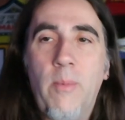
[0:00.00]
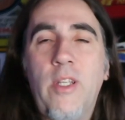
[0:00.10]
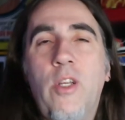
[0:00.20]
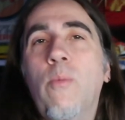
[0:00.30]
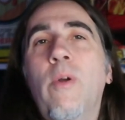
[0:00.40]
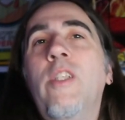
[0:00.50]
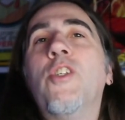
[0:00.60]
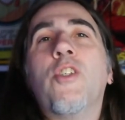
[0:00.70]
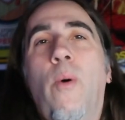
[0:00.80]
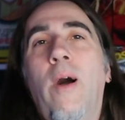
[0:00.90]
and we we
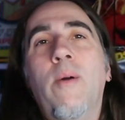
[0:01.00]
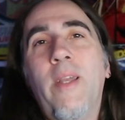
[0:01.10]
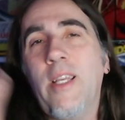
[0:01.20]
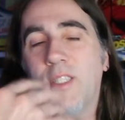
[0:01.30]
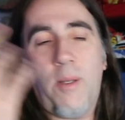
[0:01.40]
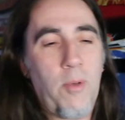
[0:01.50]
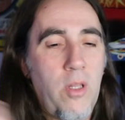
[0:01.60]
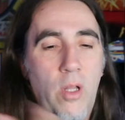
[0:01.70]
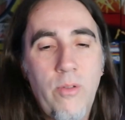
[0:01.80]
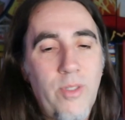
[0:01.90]
just go out and we get summer
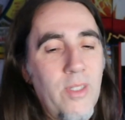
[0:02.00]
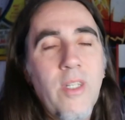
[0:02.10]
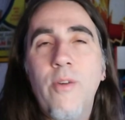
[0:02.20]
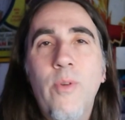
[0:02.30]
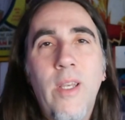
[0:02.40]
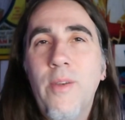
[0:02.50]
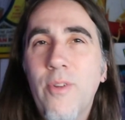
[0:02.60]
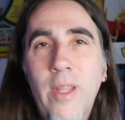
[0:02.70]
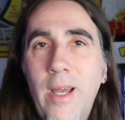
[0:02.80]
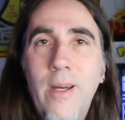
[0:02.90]
clothes and stuff we need
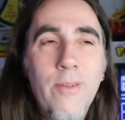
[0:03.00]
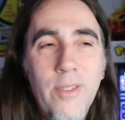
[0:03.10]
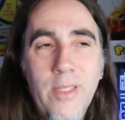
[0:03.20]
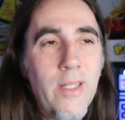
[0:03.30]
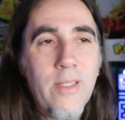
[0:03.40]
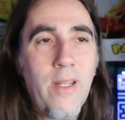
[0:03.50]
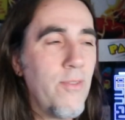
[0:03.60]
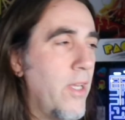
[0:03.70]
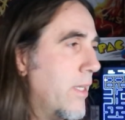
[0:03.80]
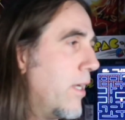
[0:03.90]
for the house and get stuff
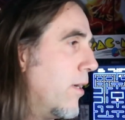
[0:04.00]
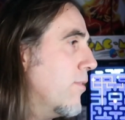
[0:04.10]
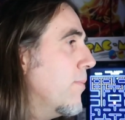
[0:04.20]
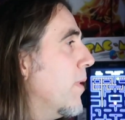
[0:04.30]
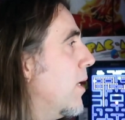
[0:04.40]
taken care of.